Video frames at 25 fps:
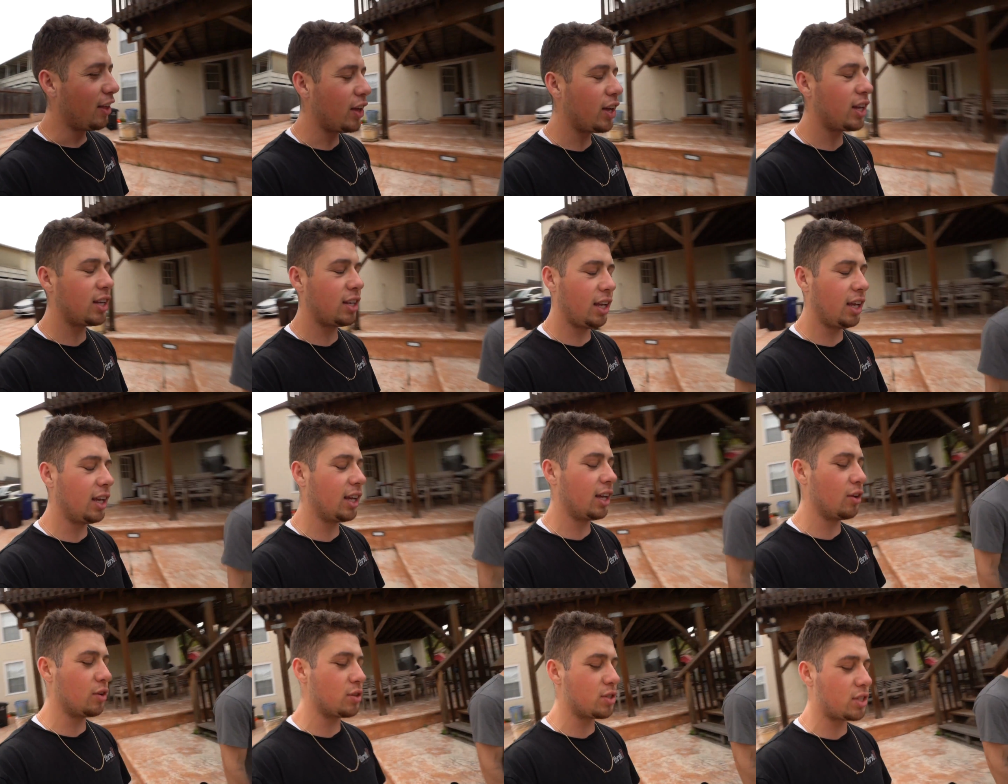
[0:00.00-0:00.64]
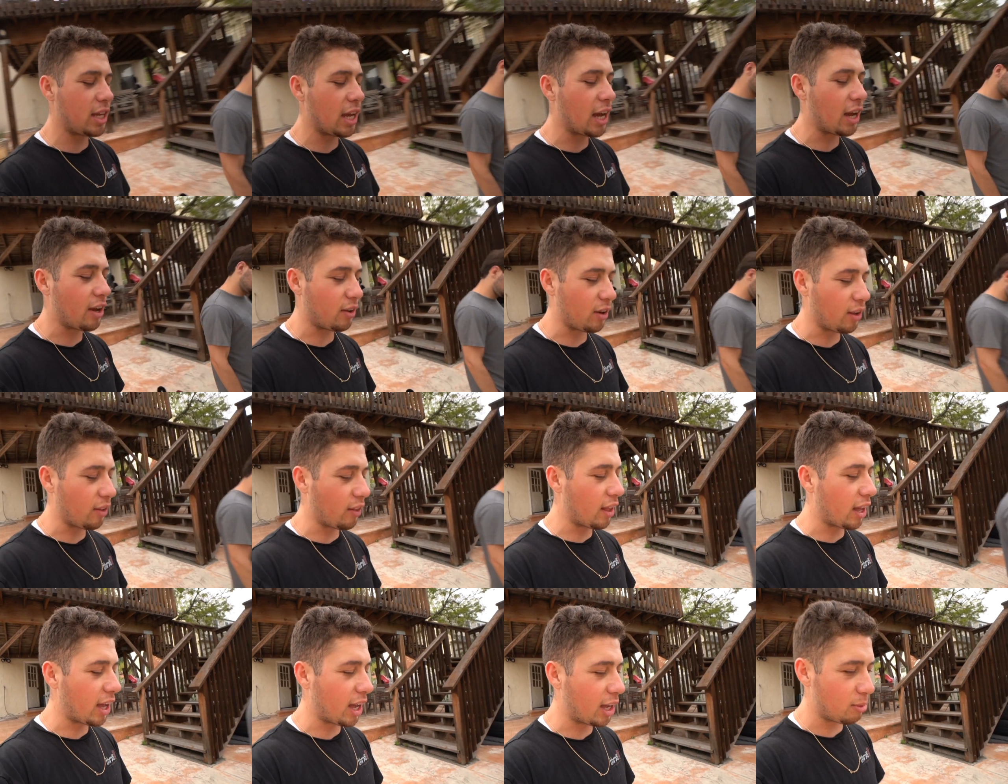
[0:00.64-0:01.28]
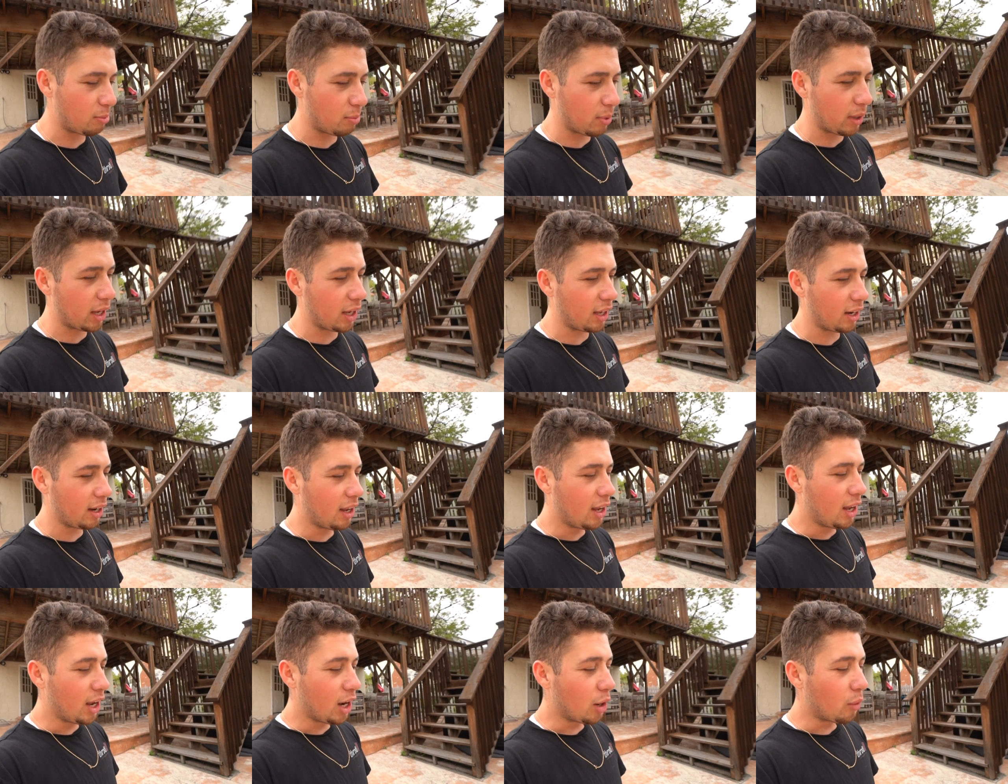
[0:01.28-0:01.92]
It goes down a lot, but
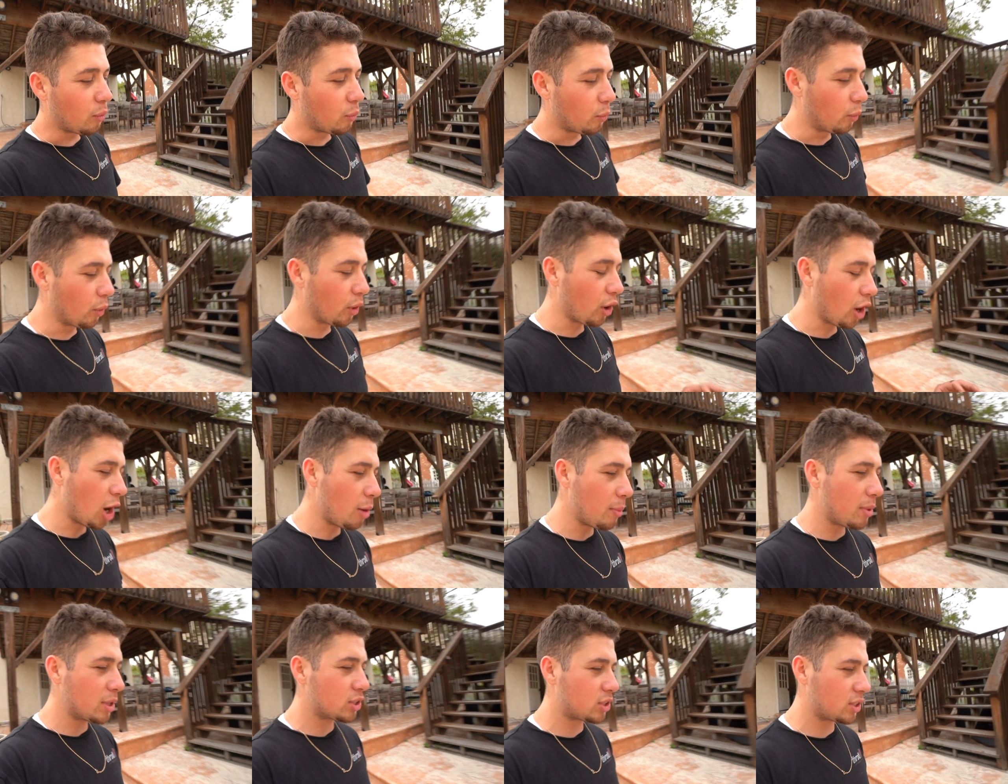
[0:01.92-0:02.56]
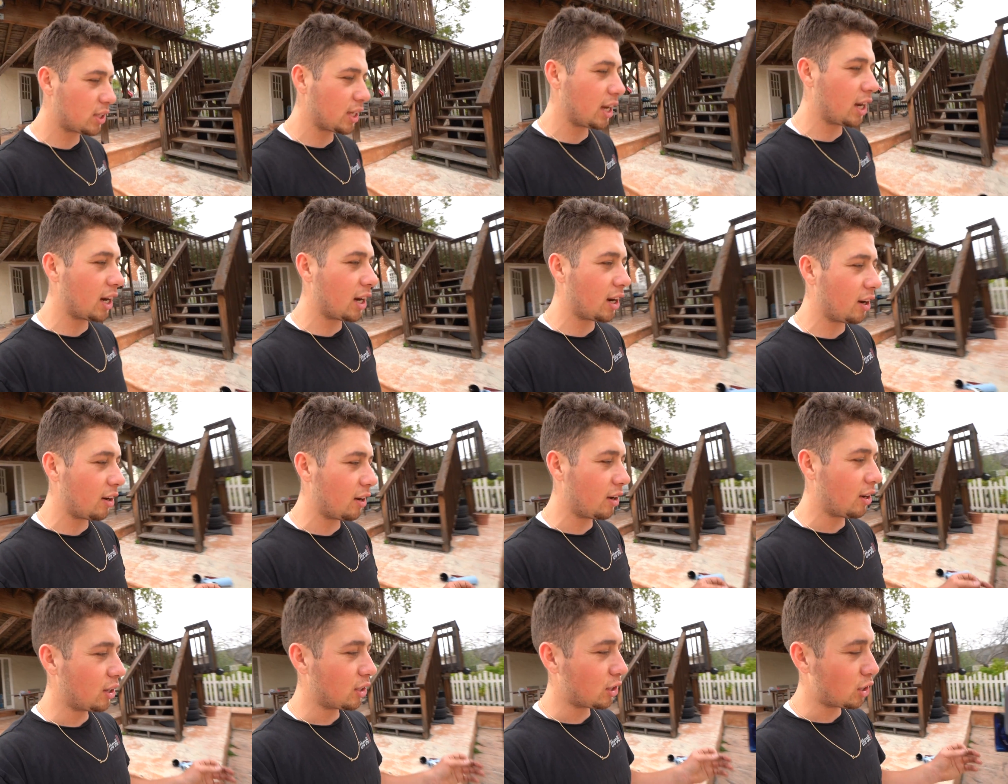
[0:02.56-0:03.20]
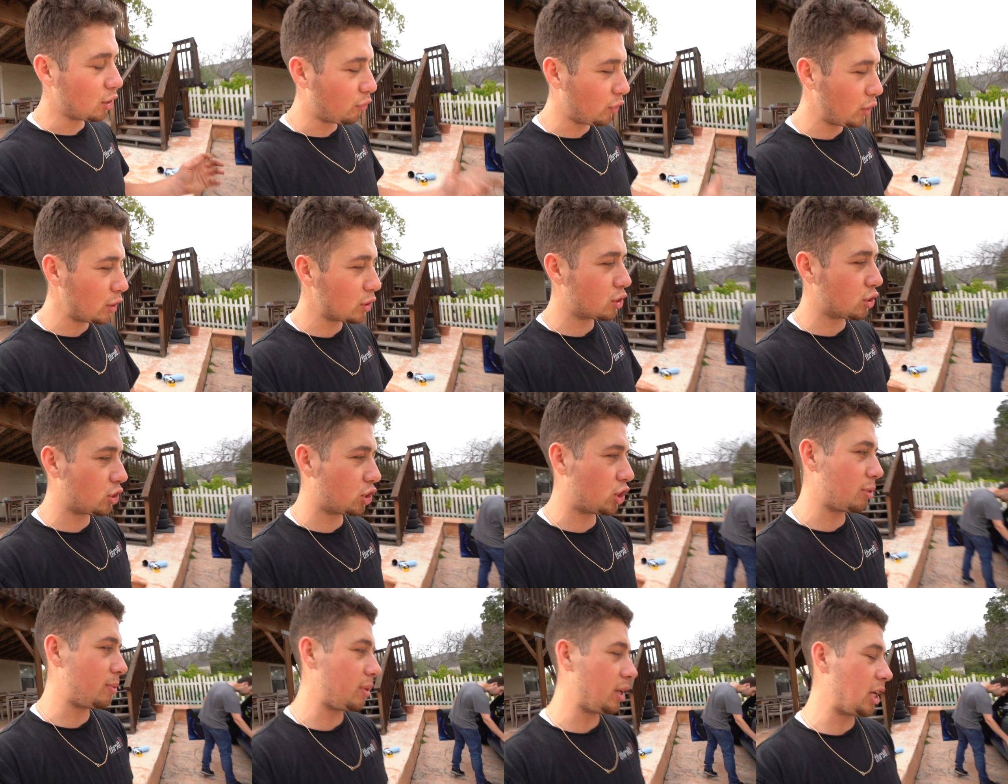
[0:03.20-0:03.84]
we're almost there.
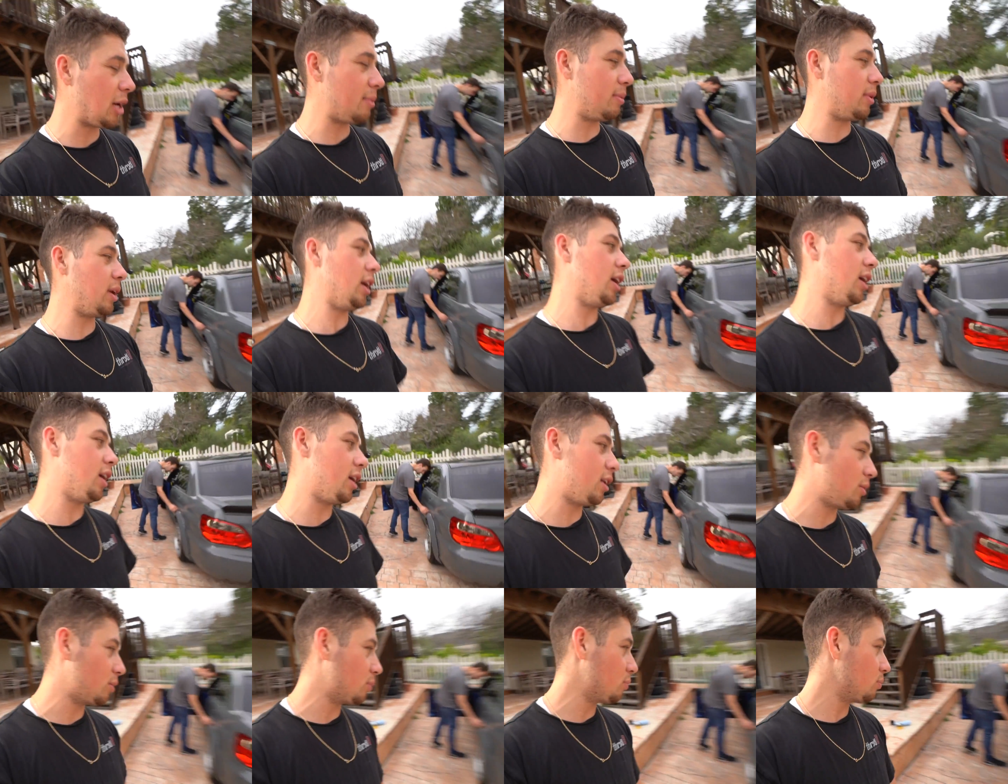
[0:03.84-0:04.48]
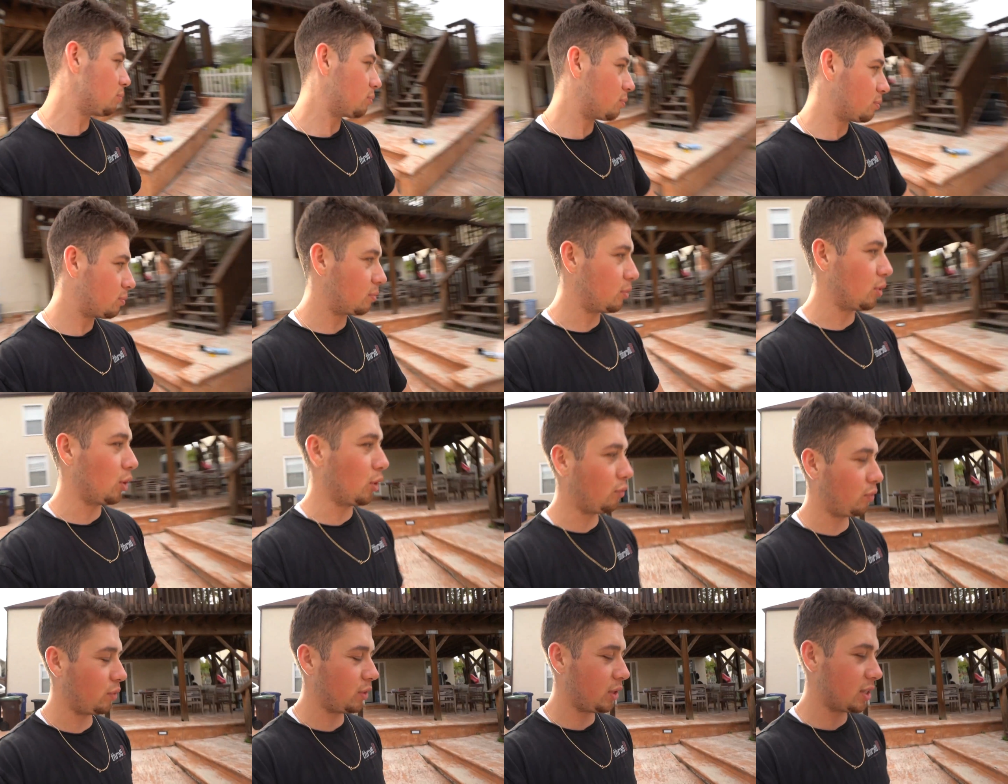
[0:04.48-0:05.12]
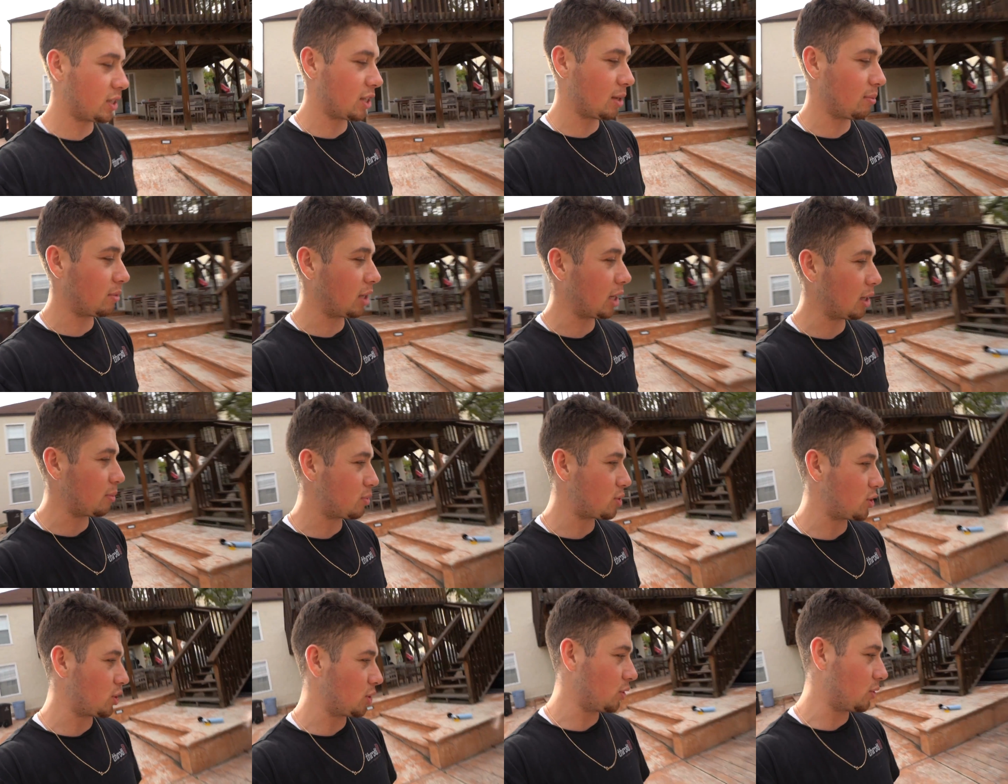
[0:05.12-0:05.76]
Diffuser should be coming in hopefully
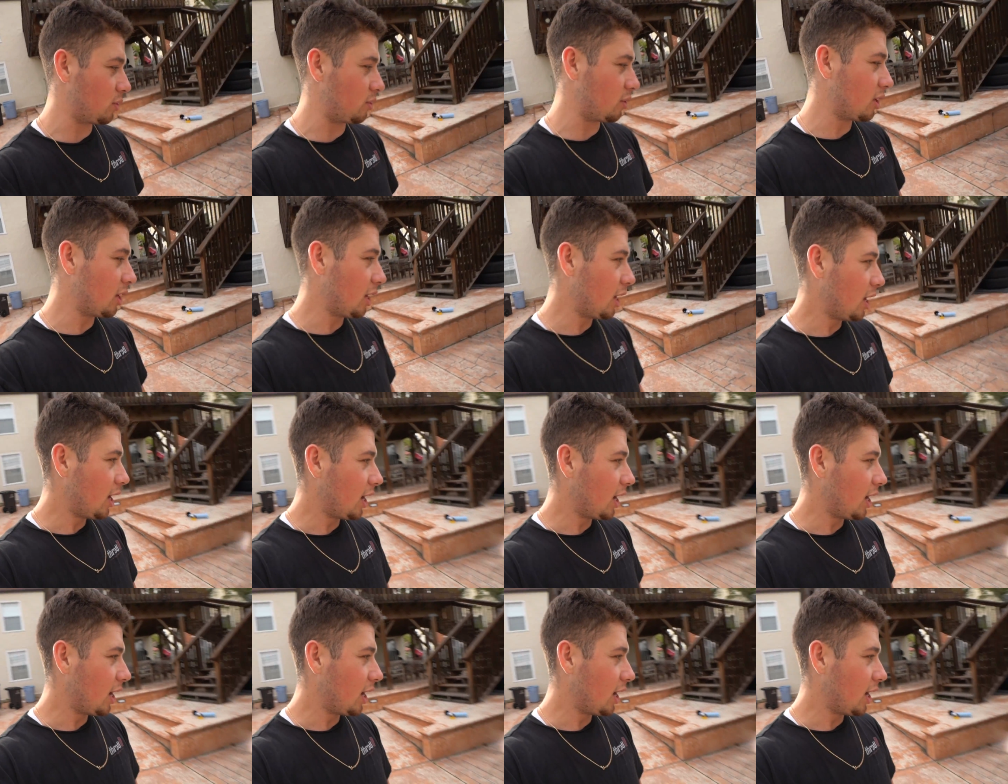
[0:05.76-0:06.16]
sometime soon.